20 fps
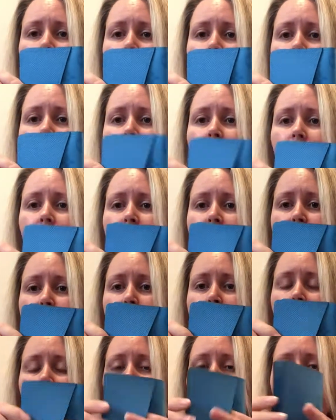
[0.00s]
And this
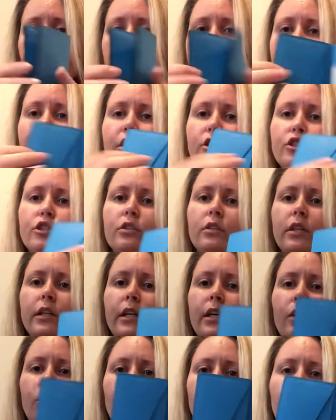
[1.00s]
pocket. This
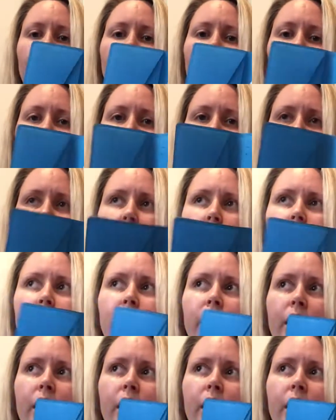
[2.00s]
actually will hold